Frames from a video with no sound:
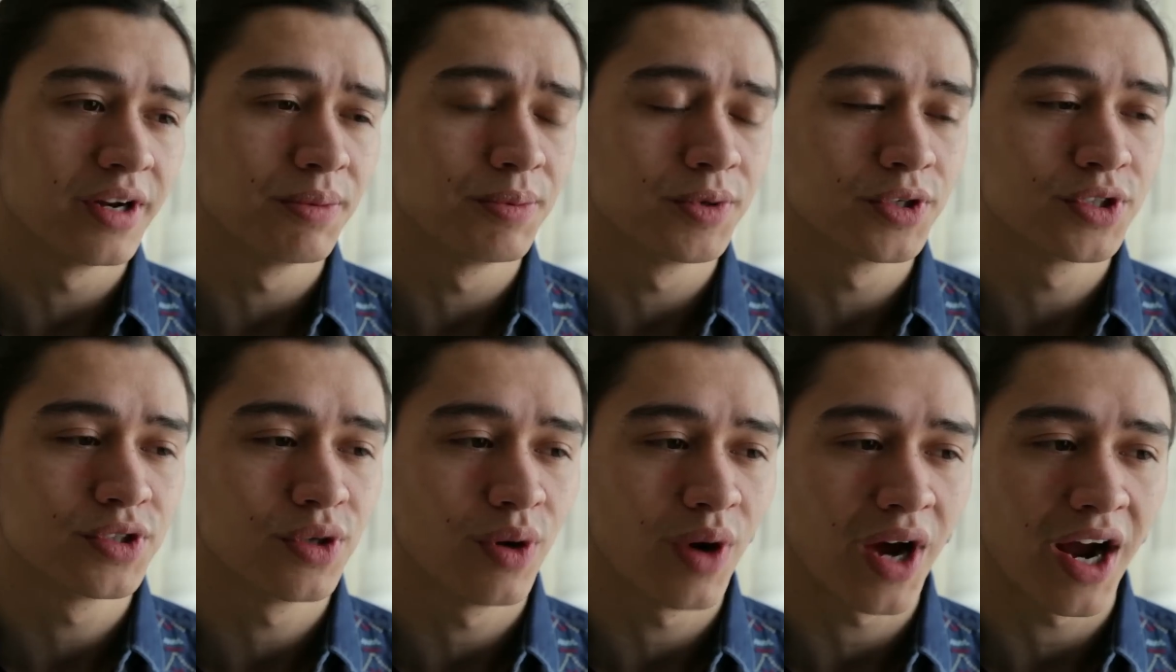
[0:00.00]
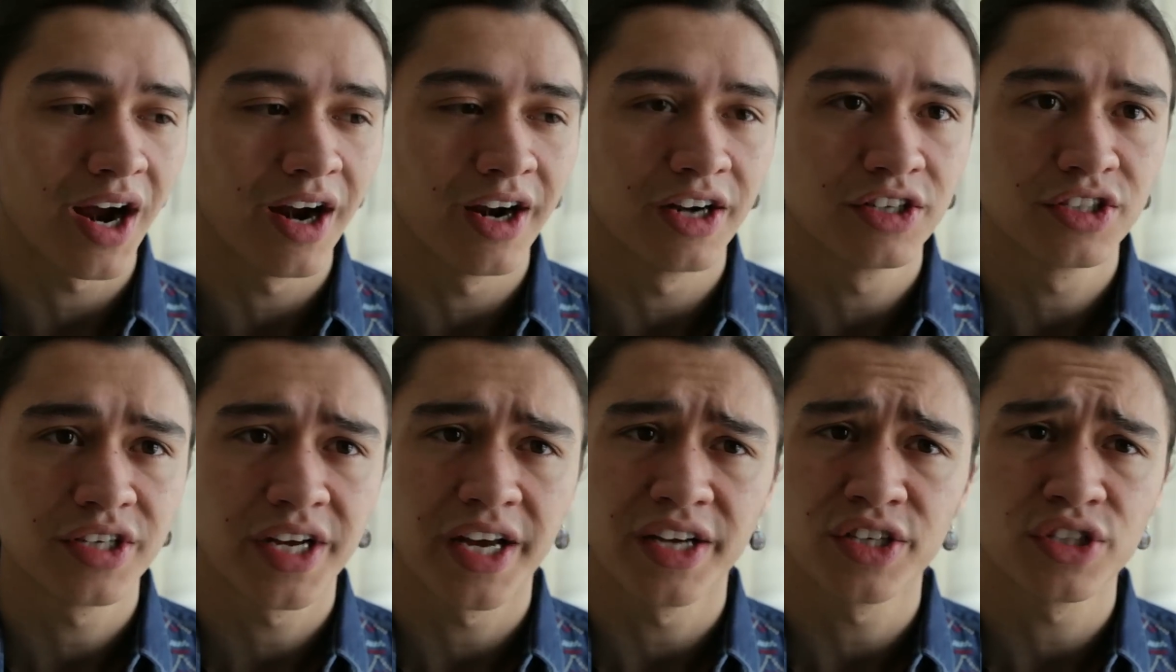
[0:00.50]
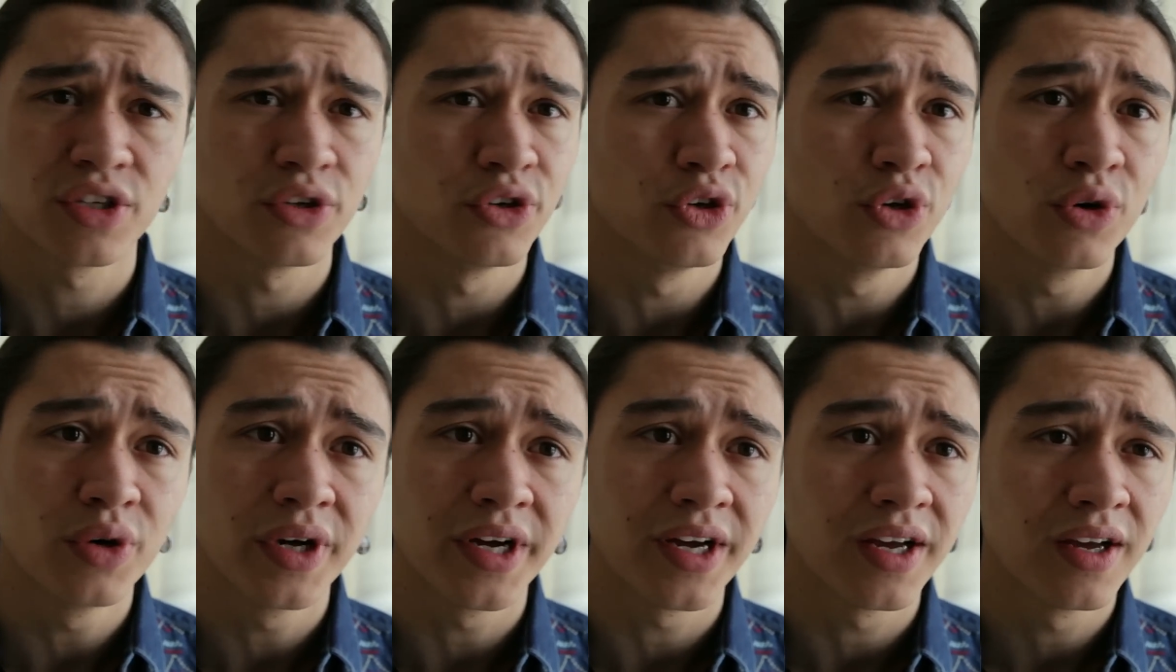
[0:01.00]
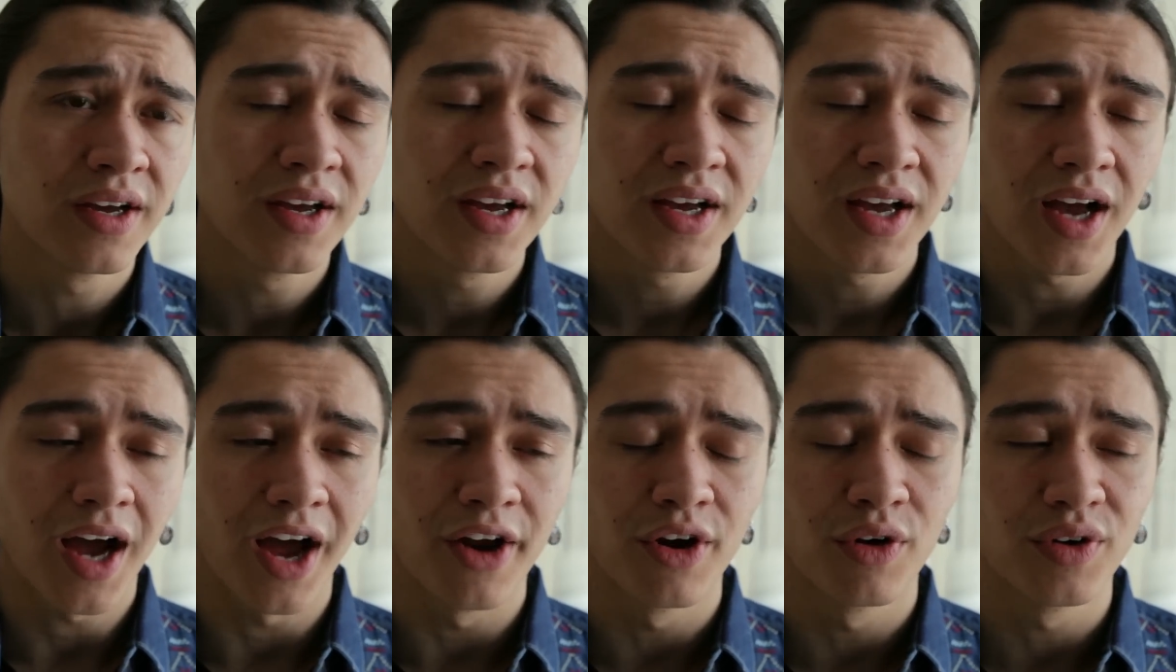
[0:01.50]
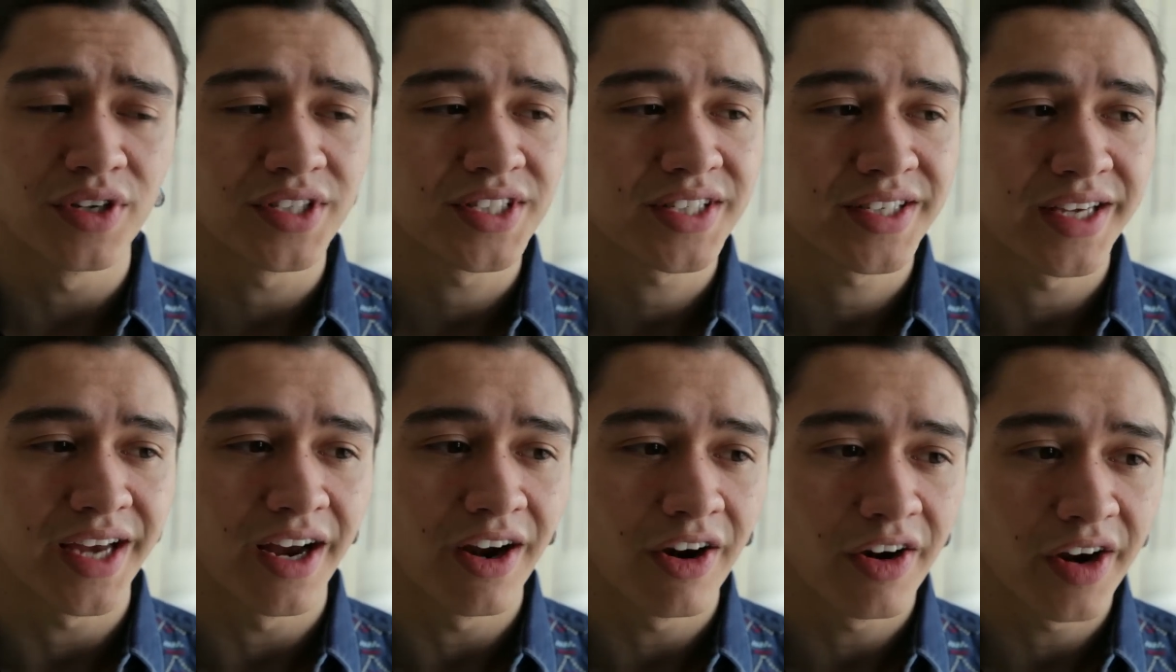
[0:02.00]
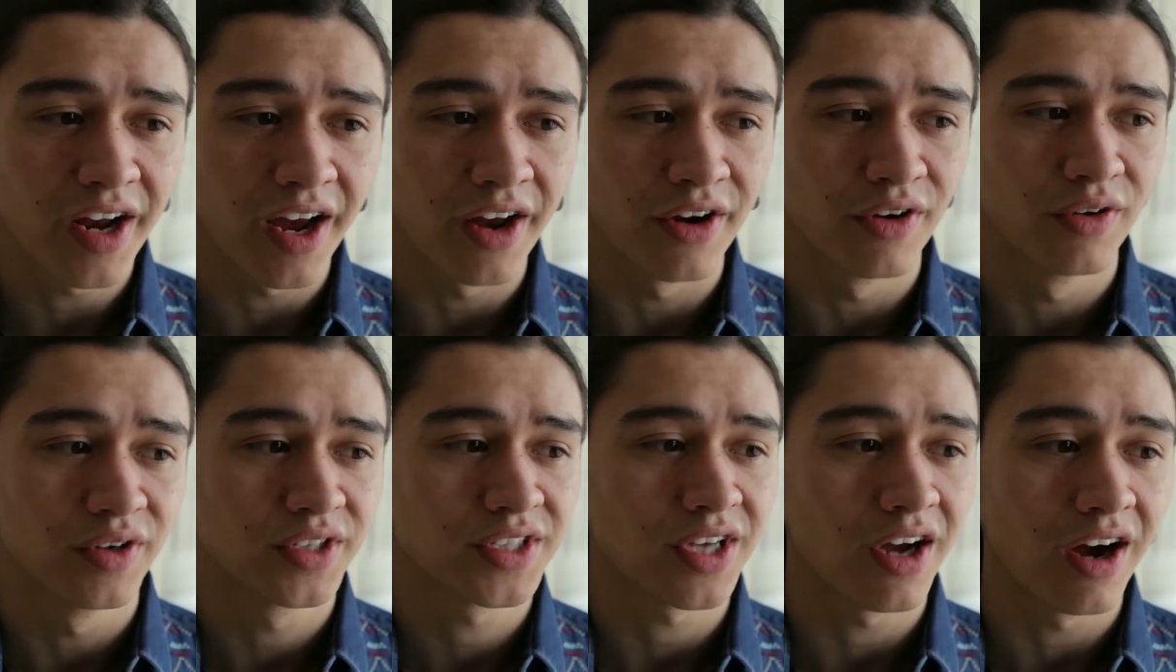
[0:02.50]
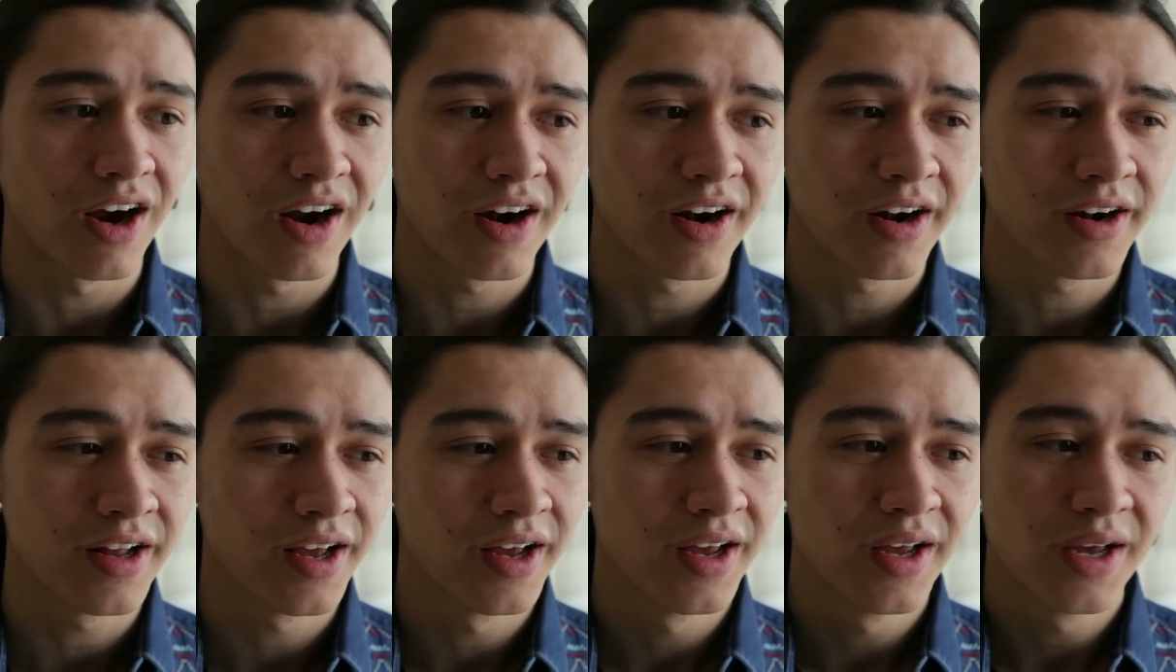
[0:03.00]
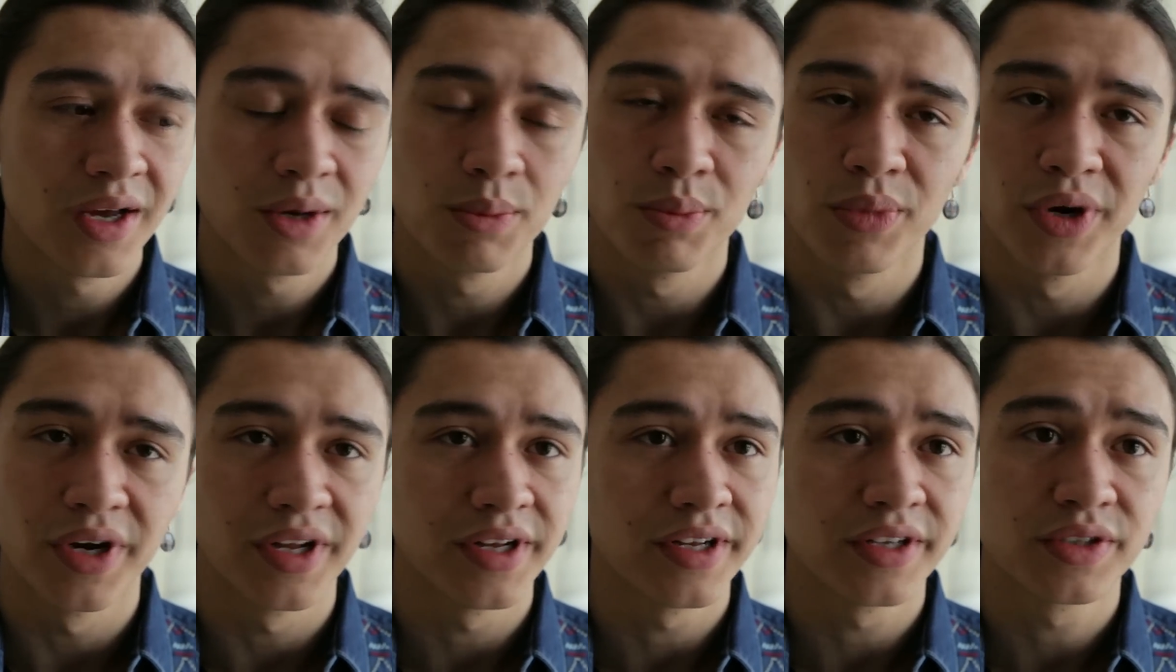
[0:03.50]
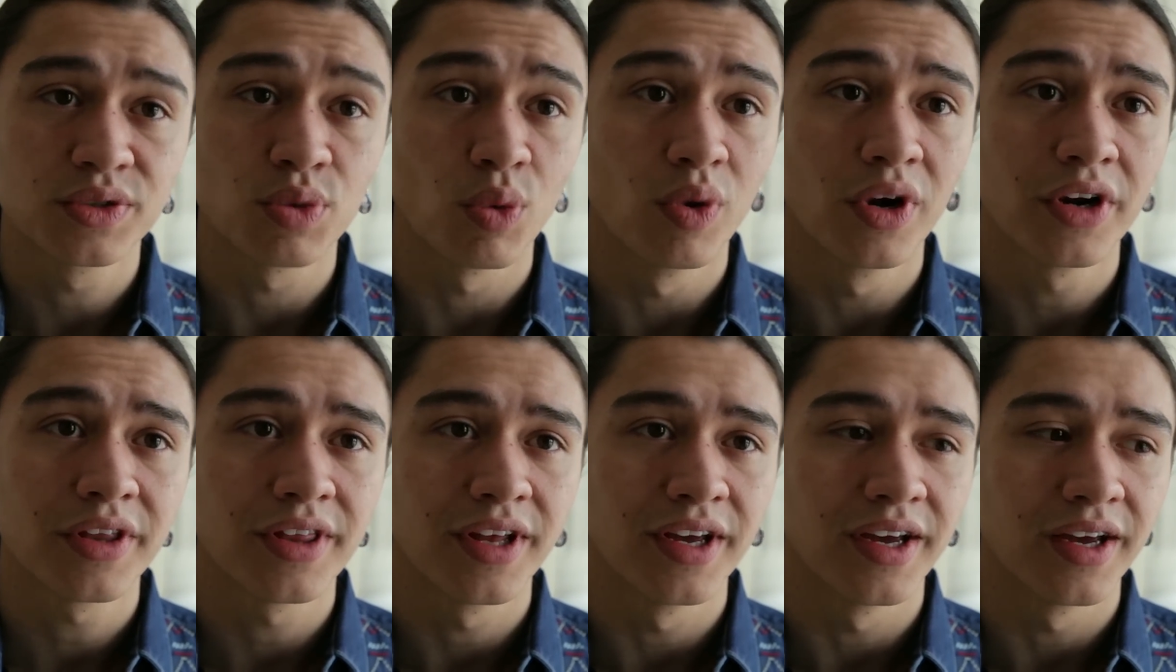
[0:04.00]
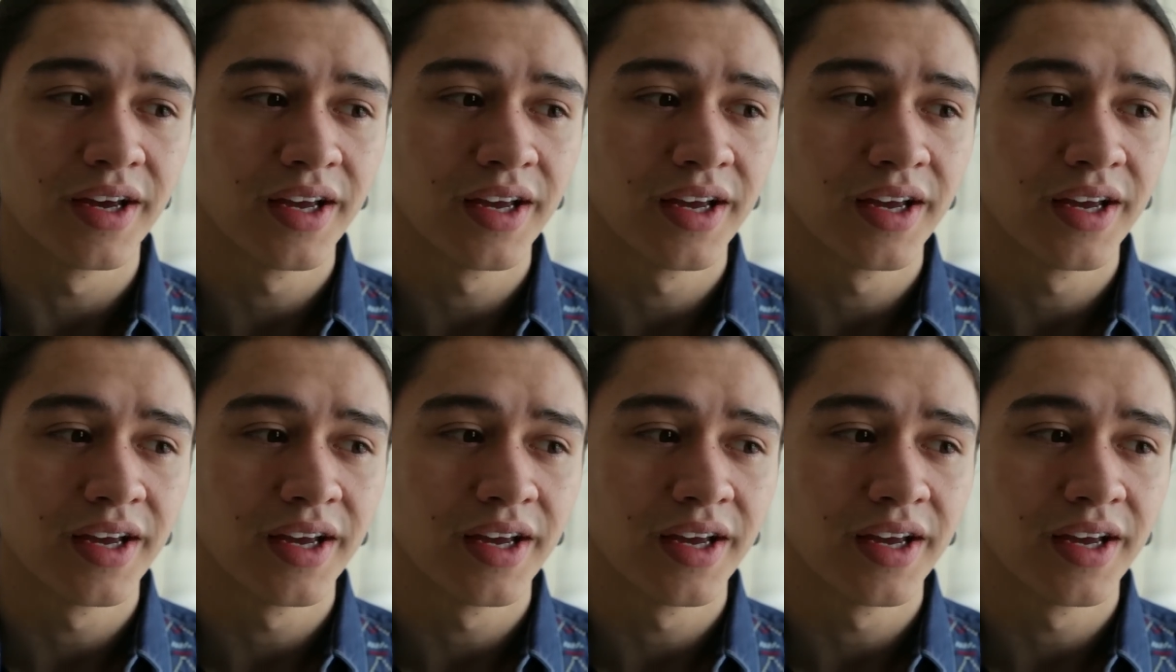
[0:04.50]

to pursue higher education, do it. I know it's scary, I know it's hard, but it's worth it.